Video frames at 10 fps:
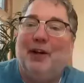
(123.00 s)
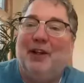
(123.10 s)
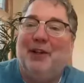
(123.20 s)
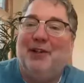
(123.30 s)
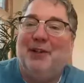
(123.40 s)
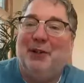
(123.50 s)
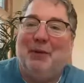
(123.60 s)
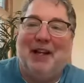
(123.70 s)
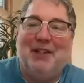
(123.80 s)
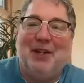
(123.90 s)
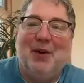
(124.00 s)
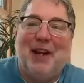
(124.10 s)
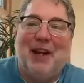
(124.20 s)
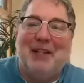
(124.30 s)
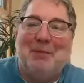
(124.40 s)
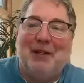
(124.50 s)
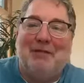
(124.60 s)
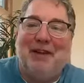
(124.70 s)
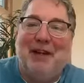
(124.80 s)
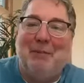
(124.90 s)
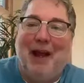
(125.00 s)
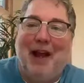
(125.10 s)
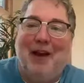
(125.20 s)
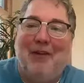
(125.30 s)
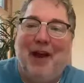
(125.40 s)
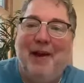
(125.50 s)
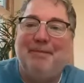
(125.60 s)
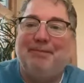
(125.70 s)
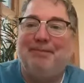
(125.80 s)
You do, because you don't get as much feedback, right?